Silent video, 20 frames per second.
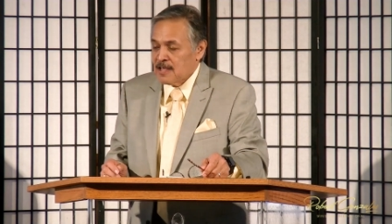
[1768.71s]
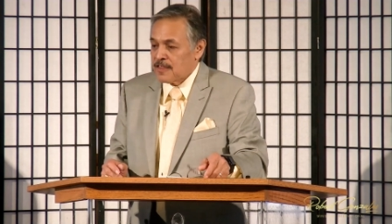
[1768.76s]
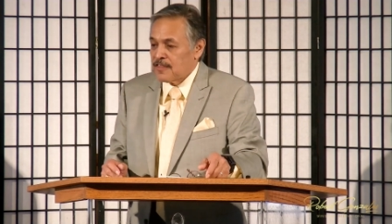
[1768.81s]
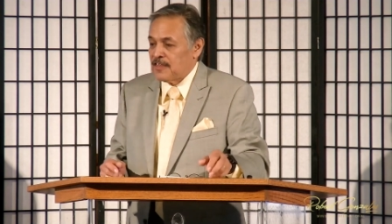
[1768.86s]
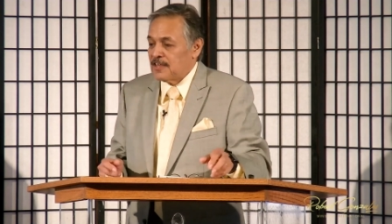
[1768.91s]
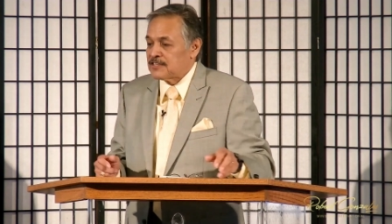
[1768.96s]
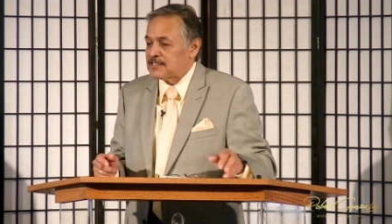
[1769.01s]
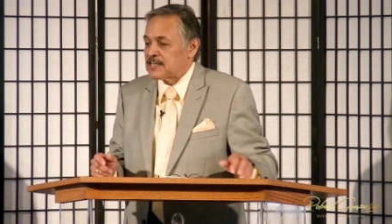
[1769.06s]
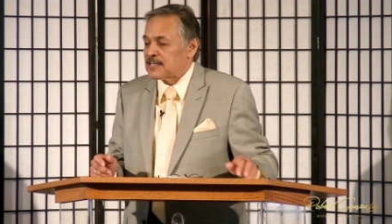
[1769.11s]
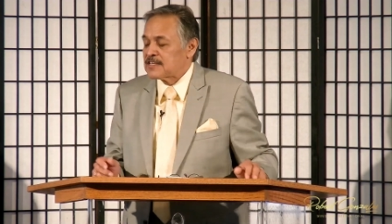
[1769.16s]

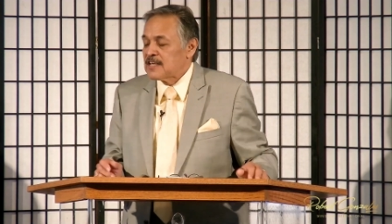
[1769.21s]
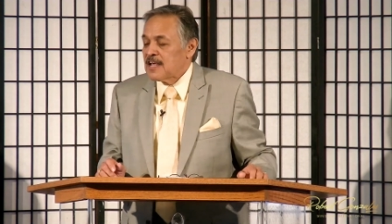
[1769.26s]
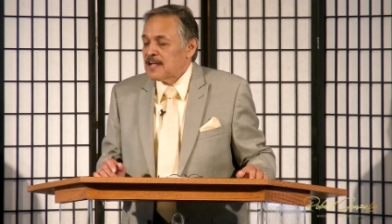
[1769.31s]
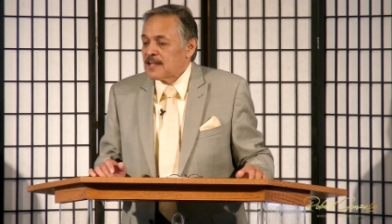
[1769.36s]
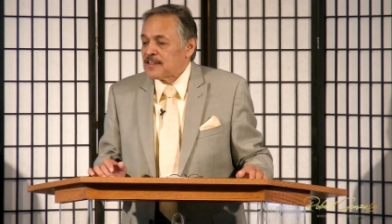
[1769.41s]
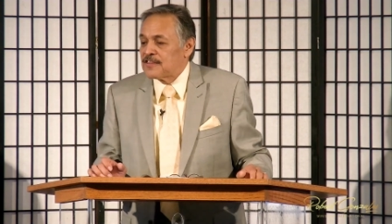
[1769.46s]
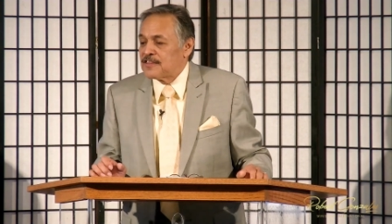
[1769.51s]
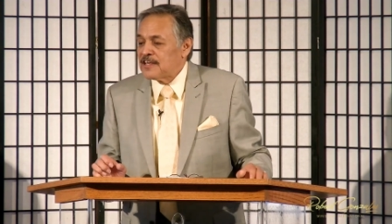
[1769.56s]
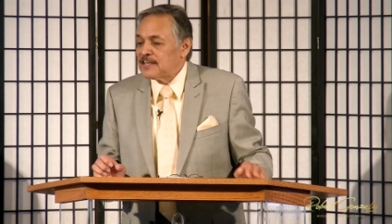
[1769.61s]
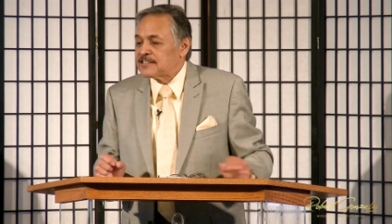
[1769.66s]
This
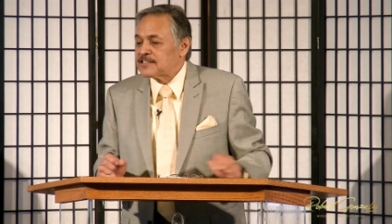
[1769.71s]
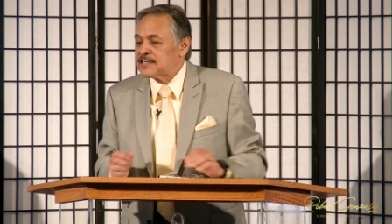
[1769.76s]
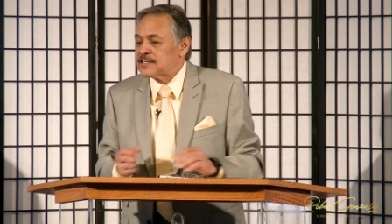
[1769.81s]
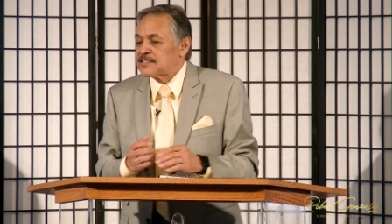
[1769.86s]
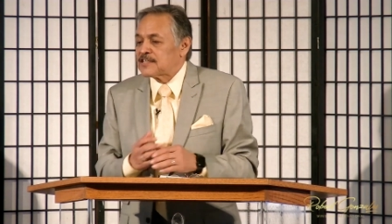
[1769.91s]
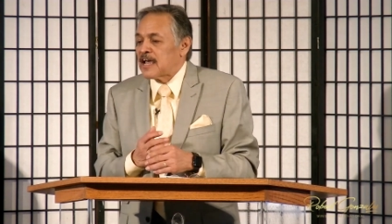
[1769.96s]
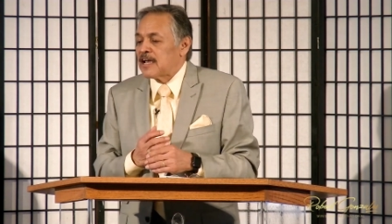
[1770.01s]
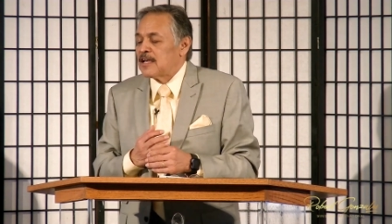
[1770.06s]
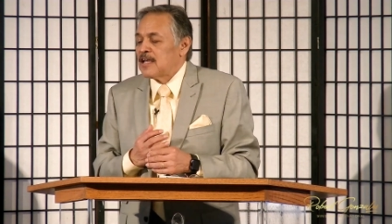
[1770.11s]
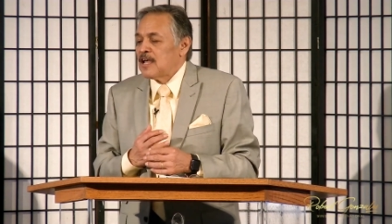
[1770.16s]

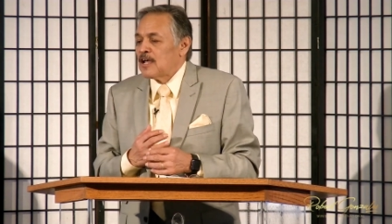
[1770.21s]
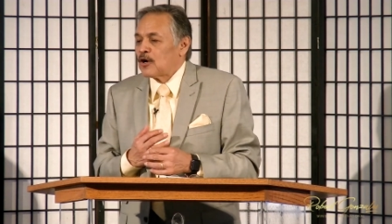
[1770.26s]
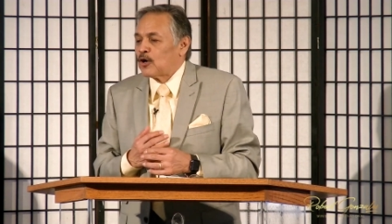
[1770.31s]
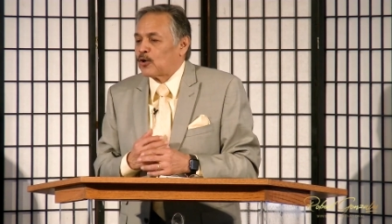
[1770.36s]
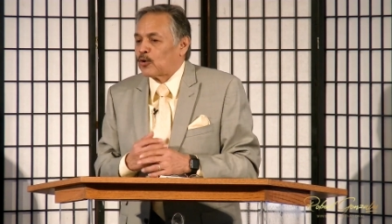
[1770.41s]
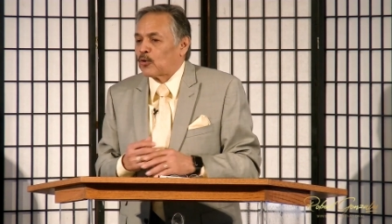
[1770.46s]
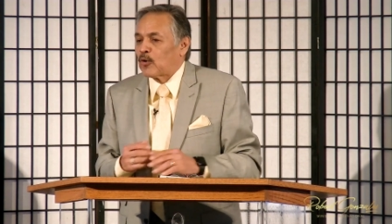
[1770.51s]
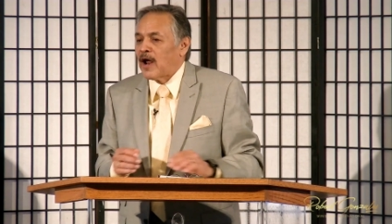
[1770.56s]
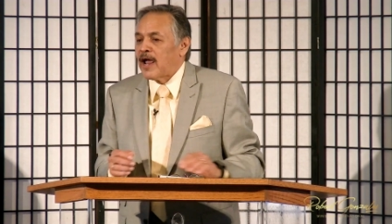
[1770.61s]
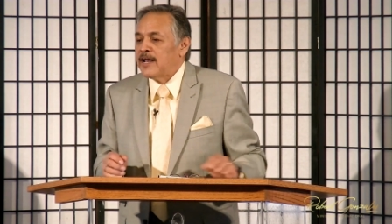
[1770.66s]
is a
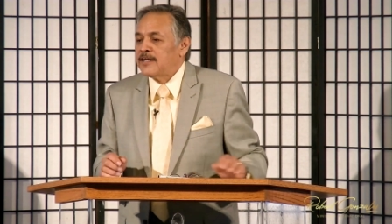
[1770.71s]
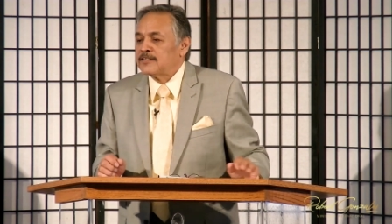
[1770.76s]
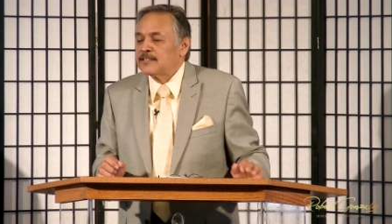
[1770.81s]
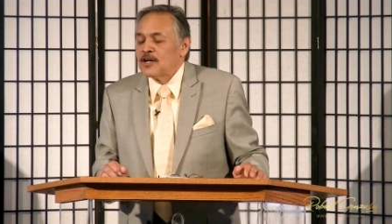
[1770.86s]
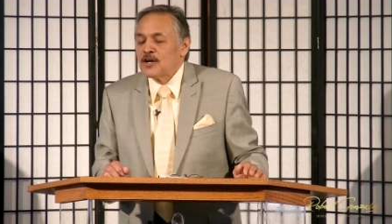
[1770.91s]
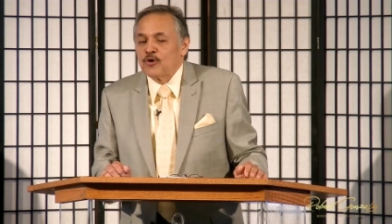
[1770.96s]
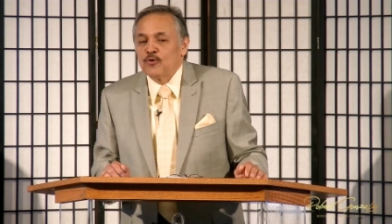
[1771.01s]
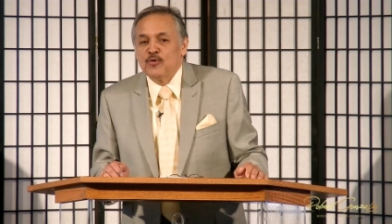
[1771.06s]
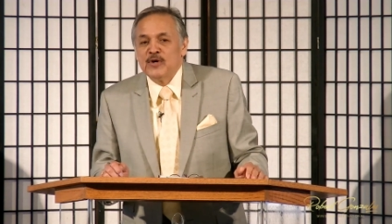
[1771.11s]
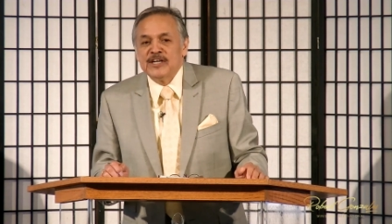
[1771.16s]
great
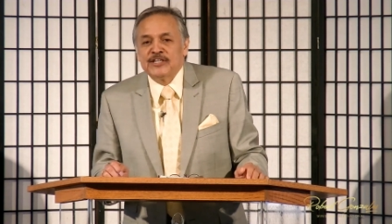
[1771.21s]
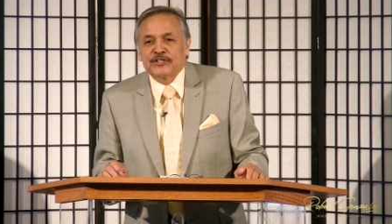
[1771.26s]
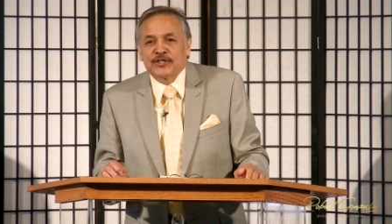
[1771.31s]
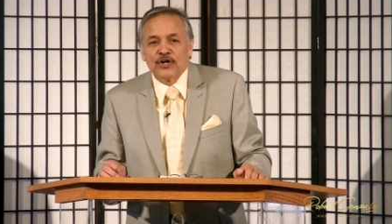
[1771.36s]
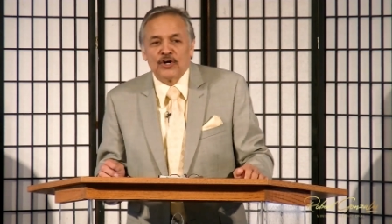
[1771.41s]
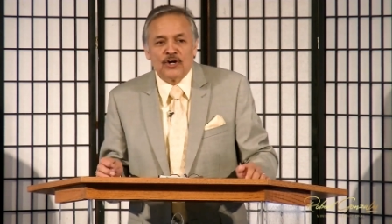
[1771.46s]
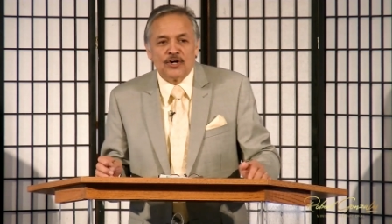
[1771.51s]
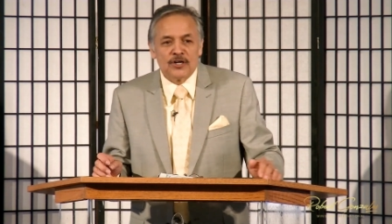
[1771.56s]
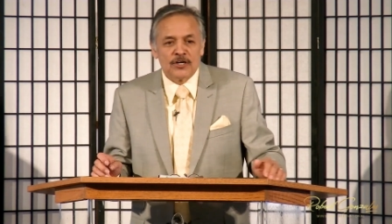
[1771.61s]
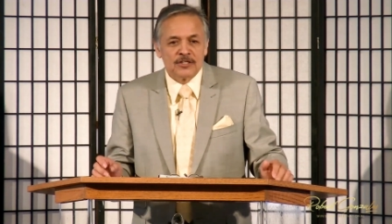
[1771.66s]

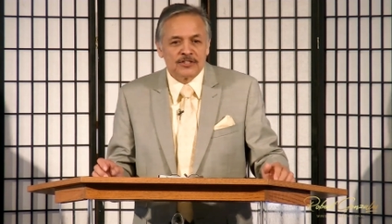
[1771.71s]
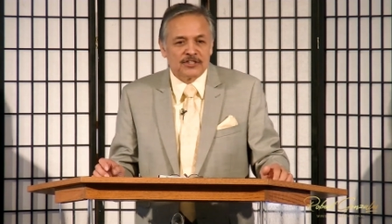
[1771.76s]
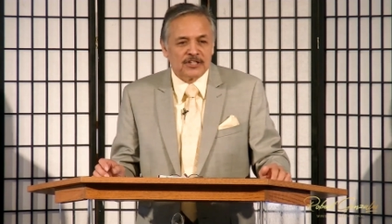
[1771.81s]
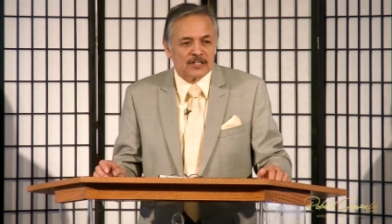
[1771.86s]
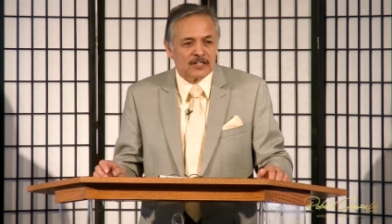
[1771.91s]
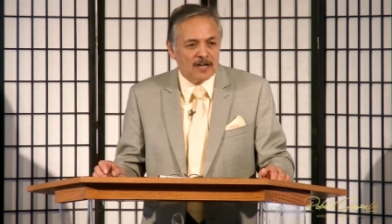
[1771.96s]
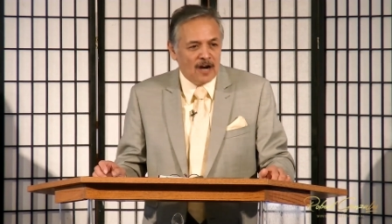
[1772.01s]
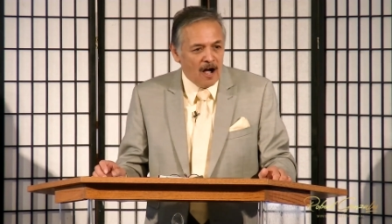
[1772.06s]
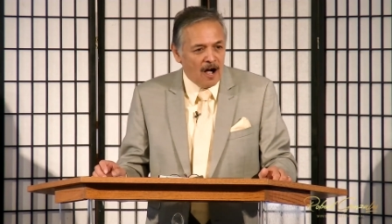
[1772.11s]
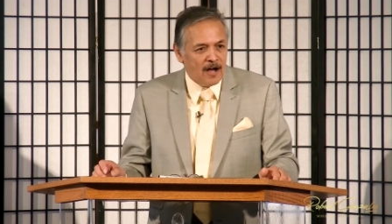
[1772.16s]
return
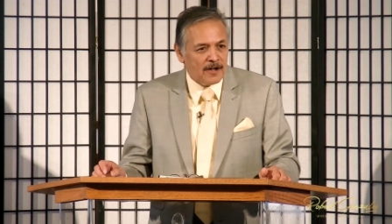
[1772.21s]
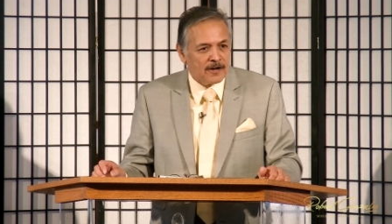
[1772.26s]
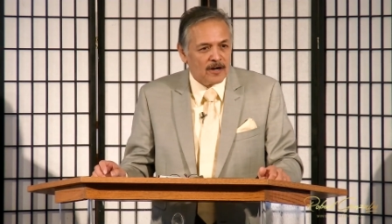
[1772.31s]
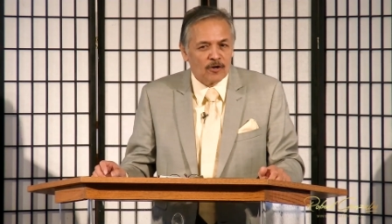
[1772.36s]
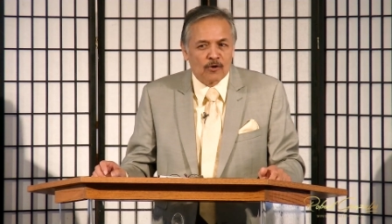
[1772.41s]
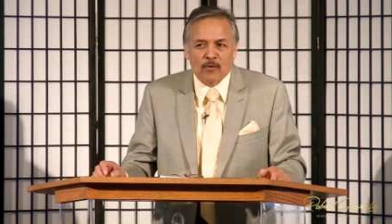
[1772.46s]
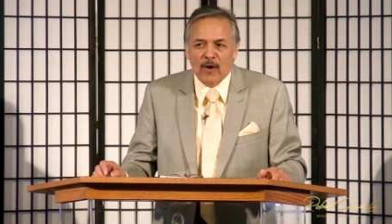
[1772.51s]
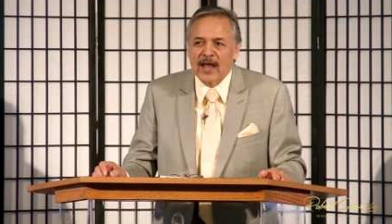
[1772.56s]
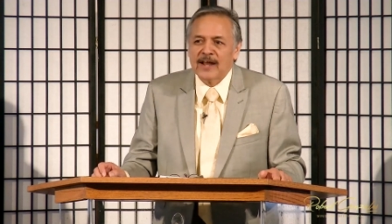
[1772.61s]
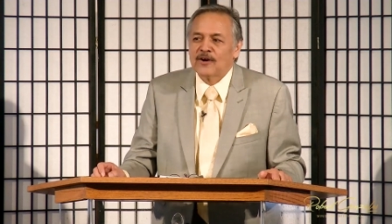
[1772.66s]
to God, a
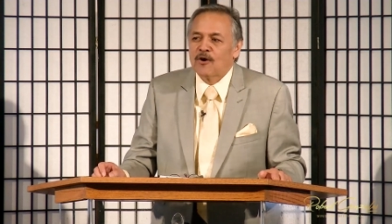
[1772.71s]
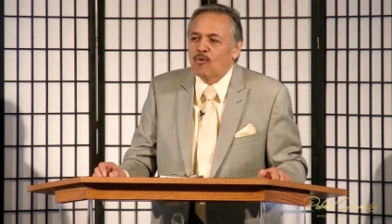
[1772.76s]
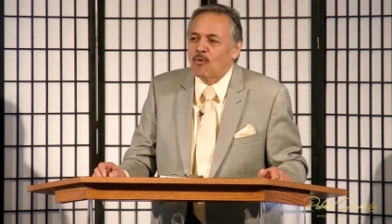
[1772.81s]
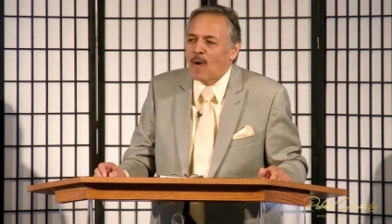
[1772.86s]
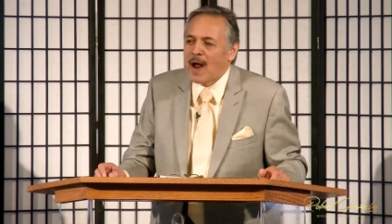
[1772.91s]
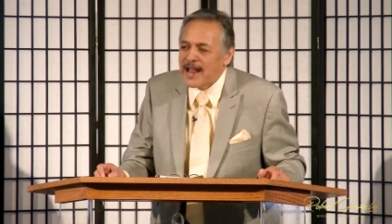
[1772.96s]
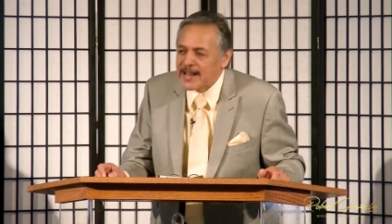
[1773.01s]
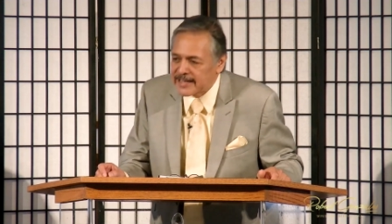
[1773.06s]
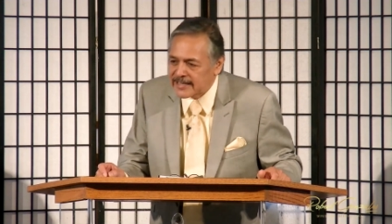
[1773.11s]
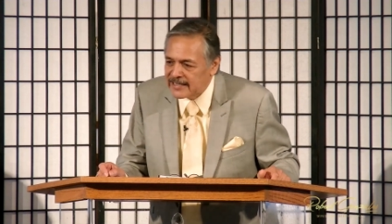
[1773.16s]
great
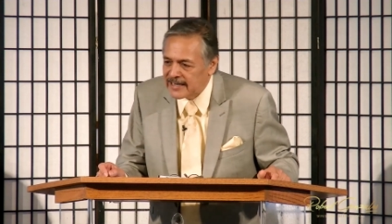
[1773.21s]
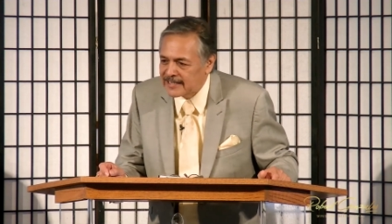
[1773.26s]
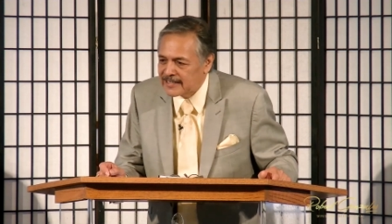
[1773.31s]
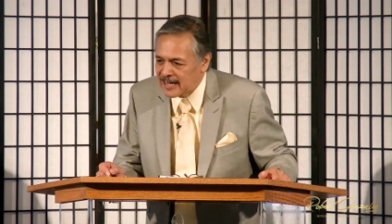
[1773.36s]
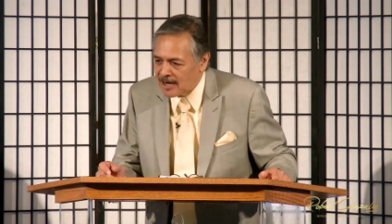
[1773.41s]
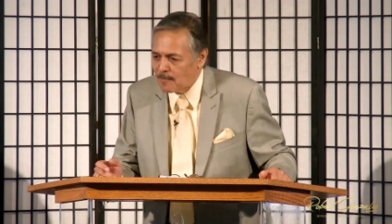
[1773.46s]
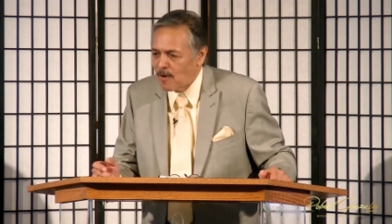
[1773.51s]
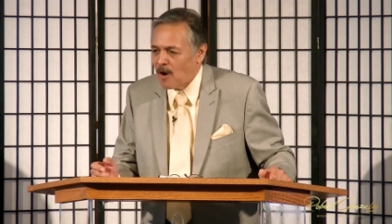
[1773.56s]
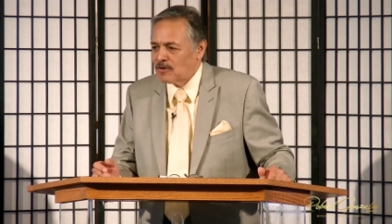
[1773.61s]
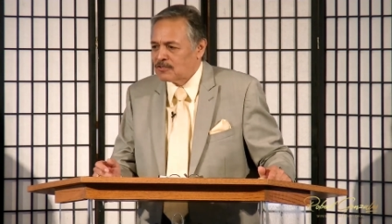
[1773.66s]
awakening.
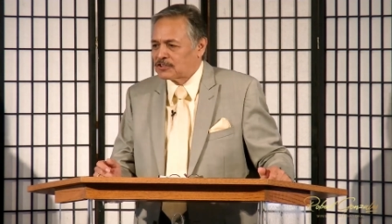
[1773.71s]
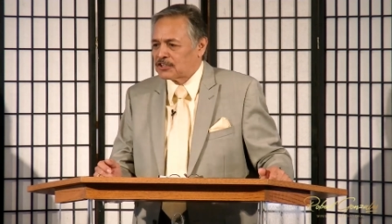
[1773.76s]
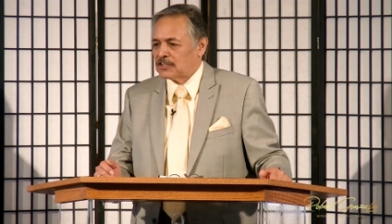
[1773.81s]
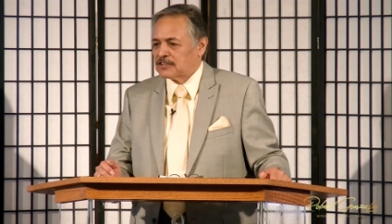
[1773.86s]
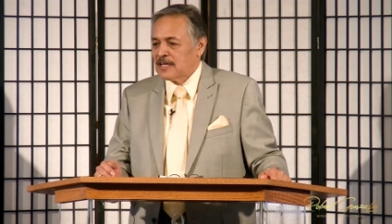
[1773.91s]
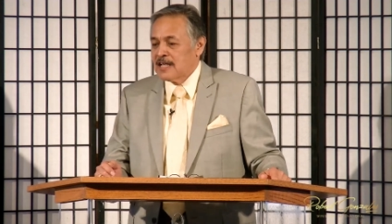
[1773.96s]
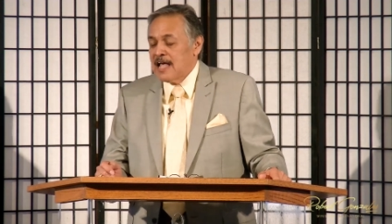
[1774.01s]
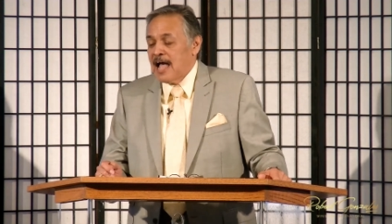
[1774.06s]
Come on, church.